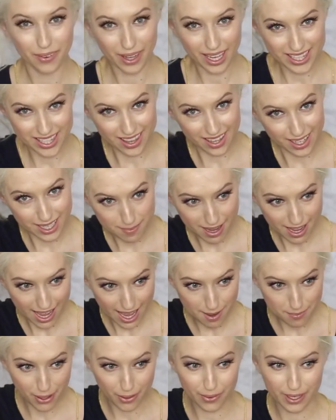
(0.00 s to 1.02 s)
Okay, so there's my
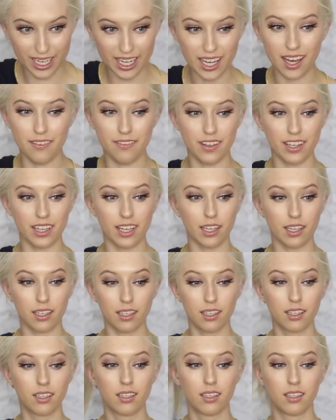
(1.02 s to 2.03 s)
high pony. I feel like
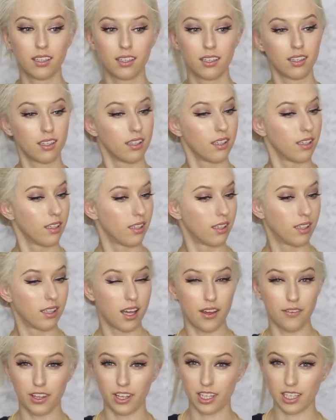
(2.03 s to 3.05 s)

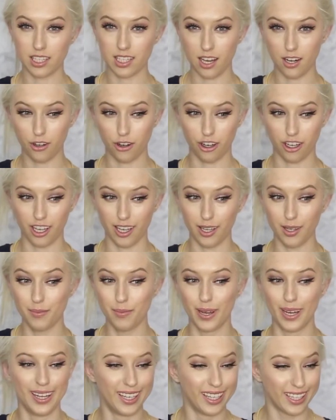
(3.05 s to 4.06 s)
it's kind of crooked,
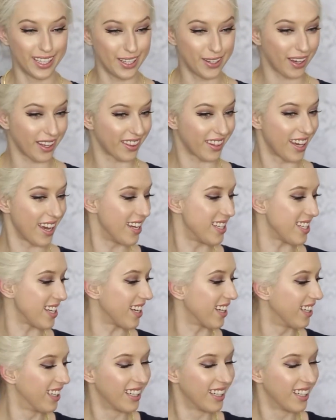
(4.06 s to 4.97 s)
but you got the idea.